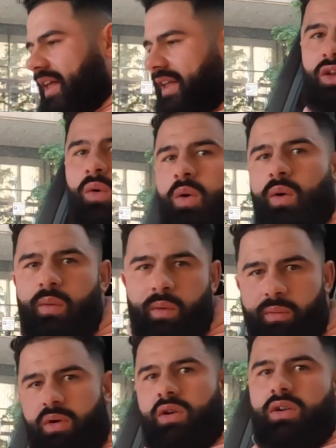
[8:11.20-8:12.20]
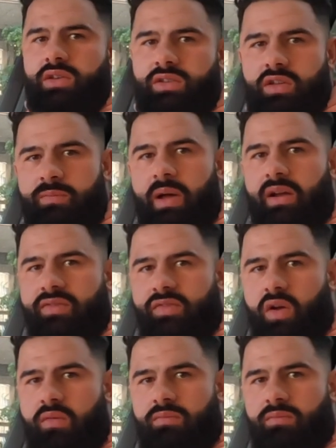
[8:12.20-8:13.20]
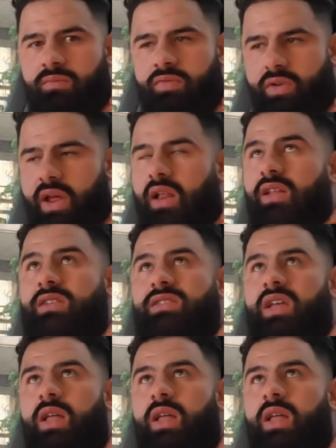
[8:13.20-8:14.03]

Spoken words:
So we were just back from Fratelli's.